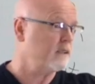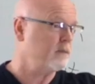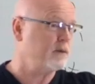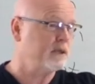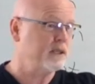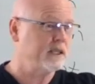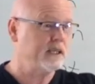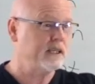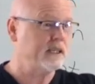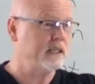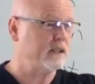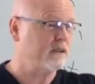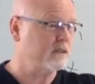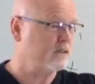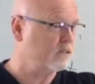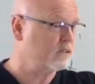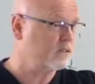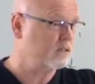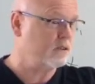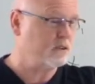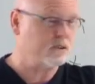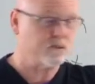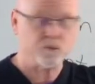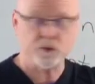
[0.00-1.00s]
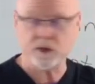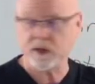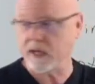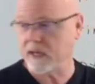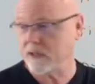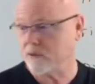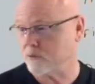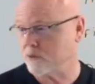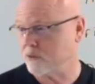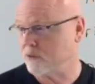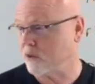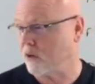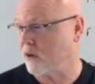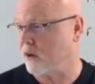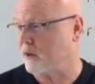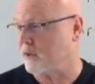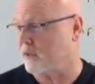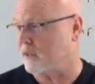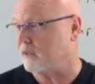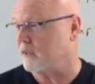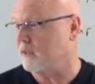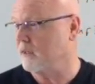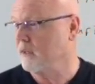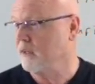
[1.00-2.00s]
the beginning, as soon as we actually taught
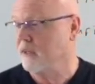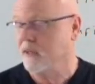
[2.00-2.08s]
it.